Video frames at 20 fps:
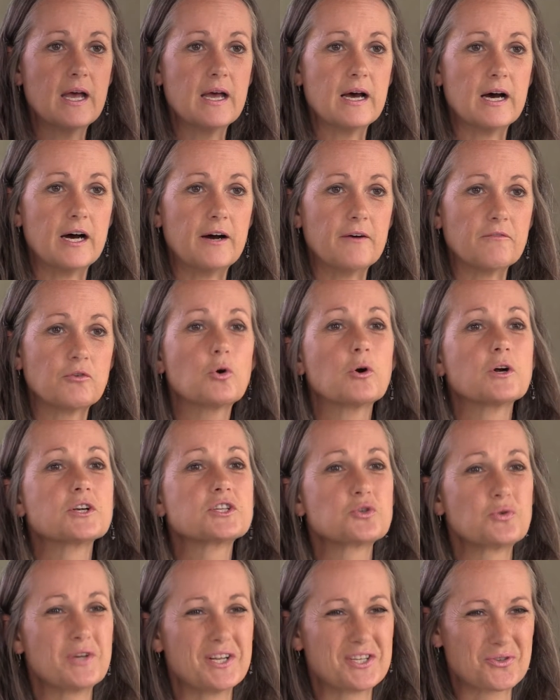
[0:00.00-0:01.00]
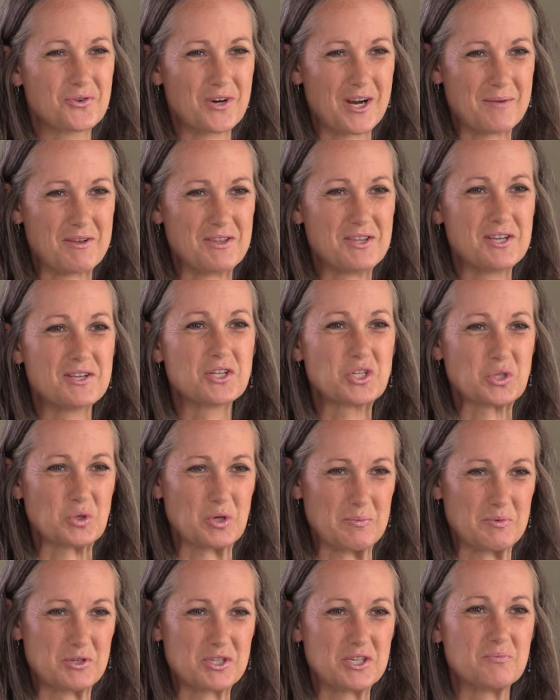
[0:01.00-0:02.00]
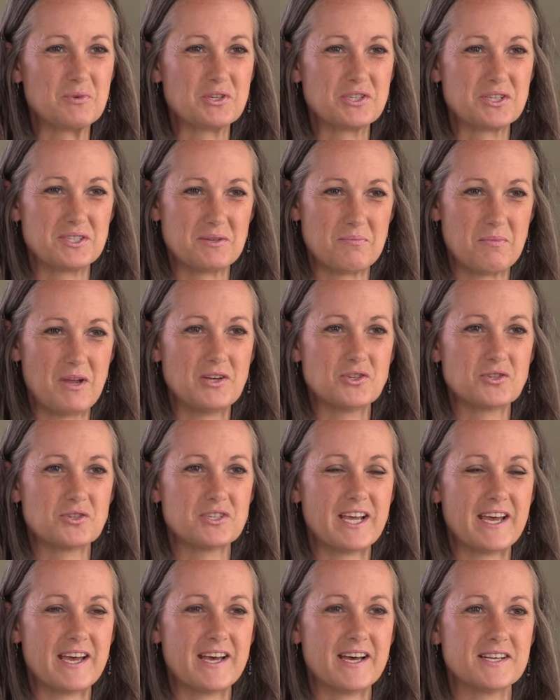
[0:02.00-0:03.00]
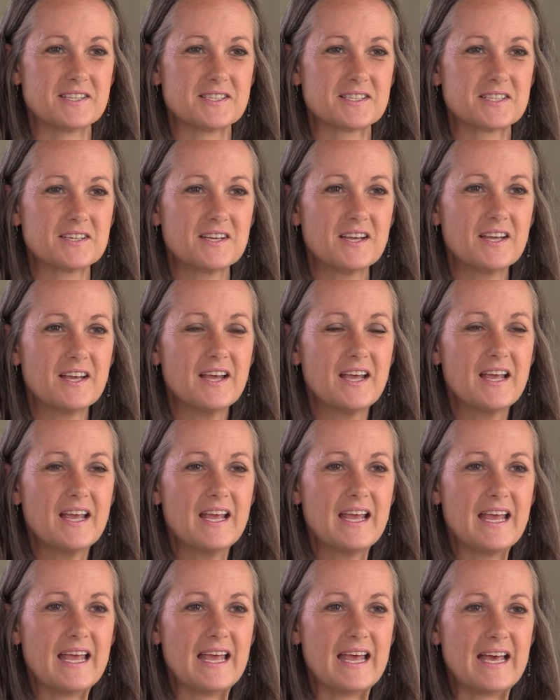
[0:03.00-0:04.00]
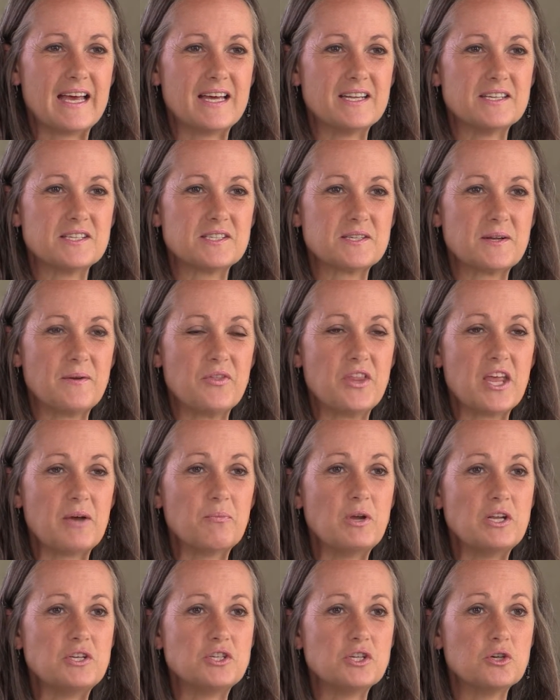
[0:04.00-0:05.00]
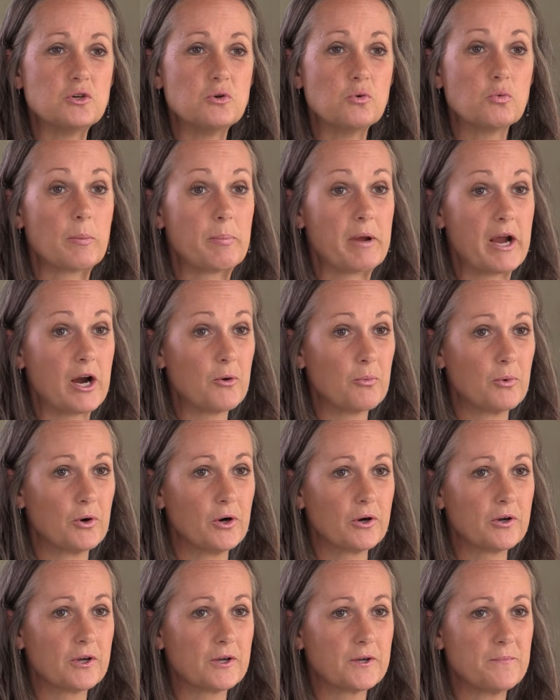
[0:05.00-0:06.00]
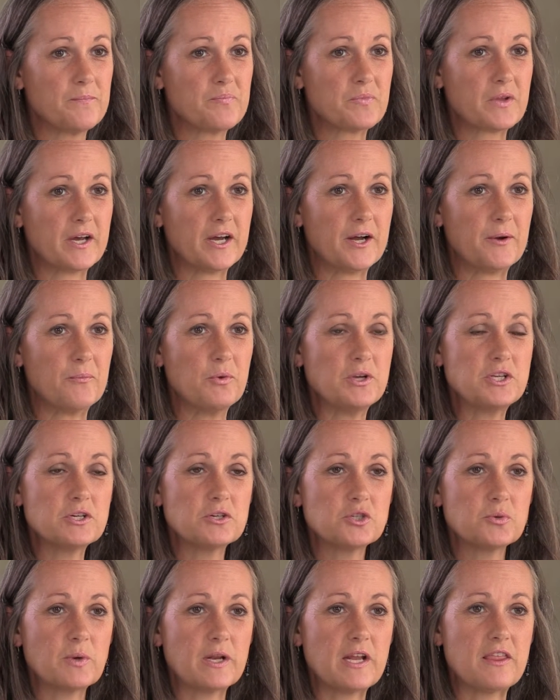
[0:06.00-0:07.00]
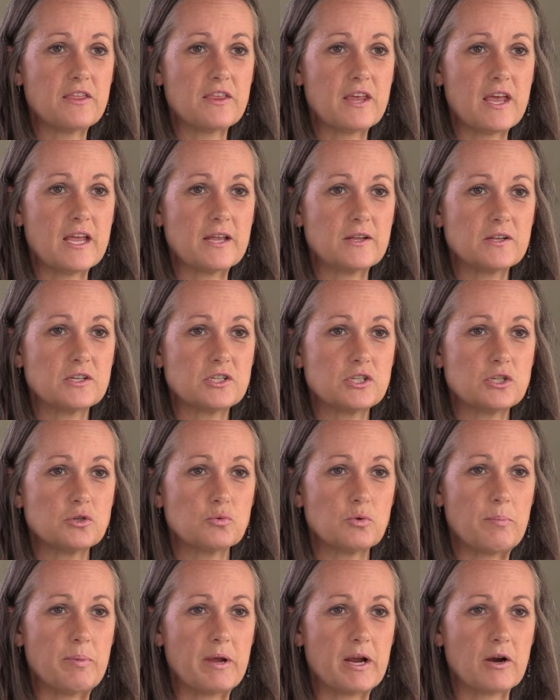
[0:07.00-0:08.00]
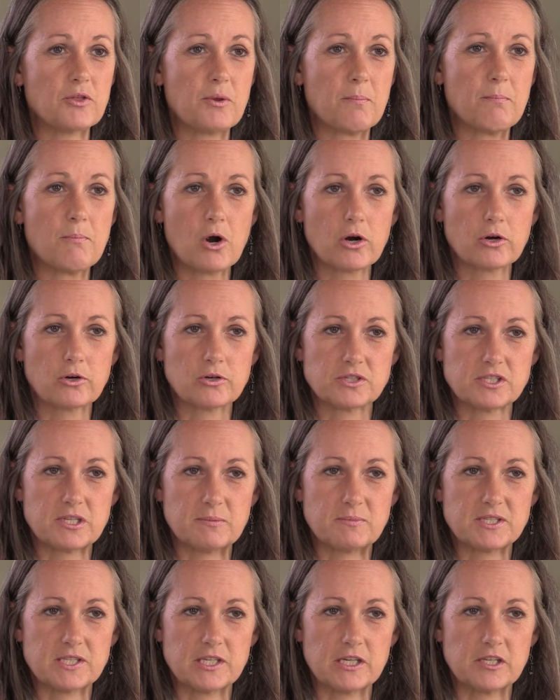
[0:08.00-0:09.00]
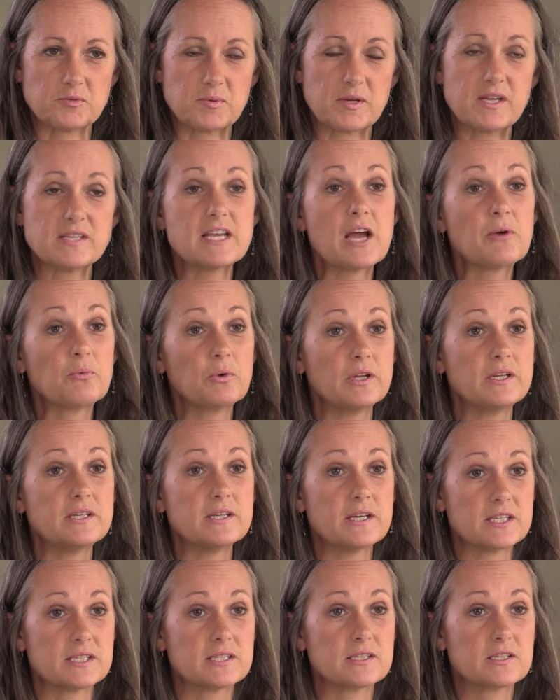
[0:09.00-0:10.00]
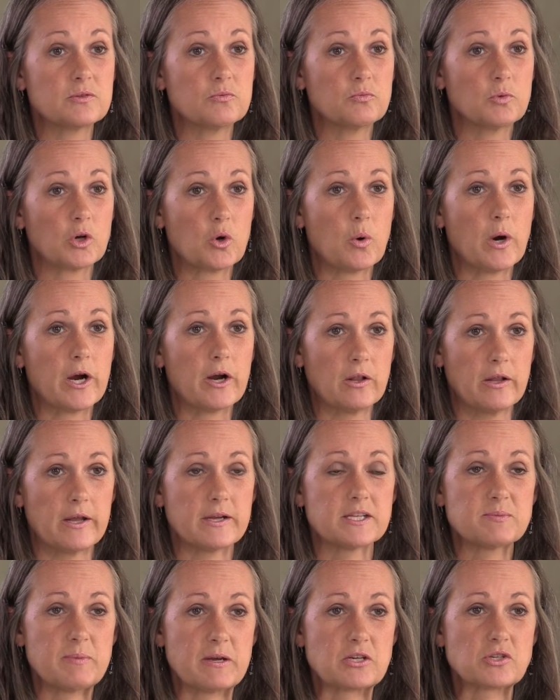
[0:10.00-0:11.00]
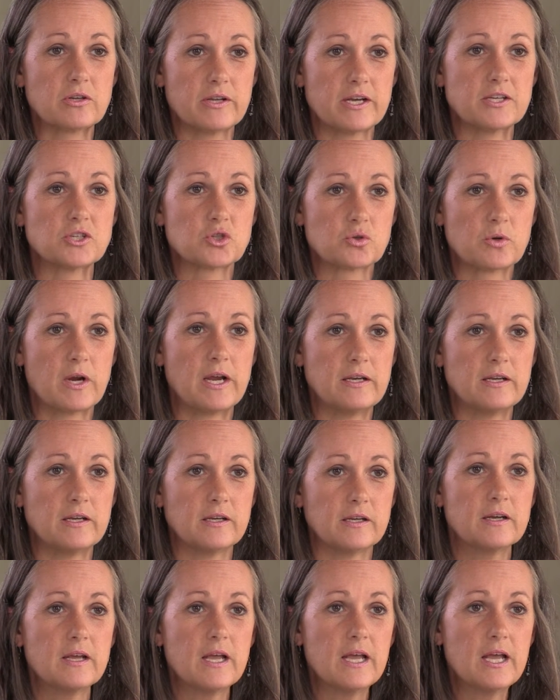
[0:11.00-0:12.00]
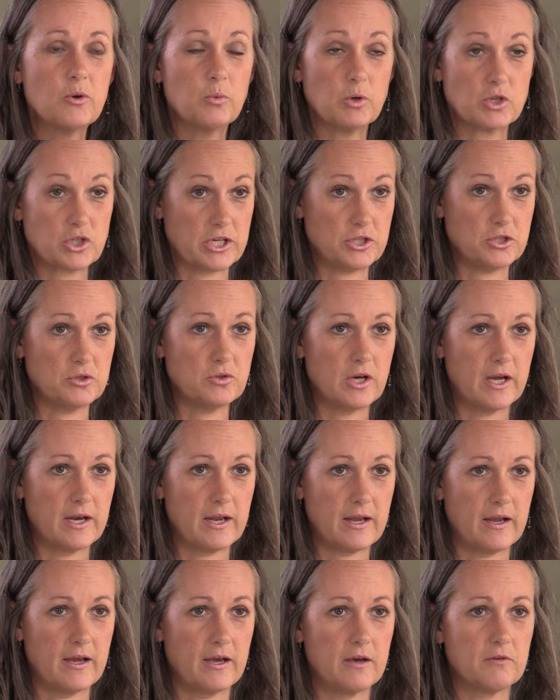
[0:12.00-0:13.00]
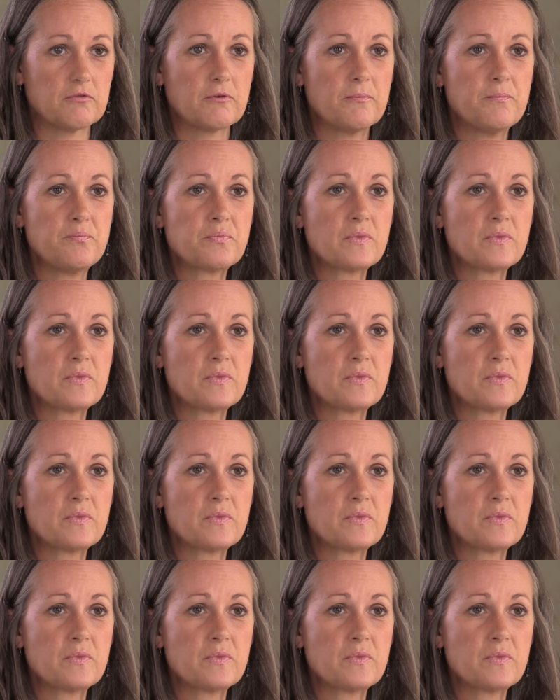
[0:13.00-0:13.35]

Of course, transcribing the inscription, which is a major task. And then we do repair work. We don't do anything to repair the markers themselves because that really does require a lot of specialized training, which I do not have.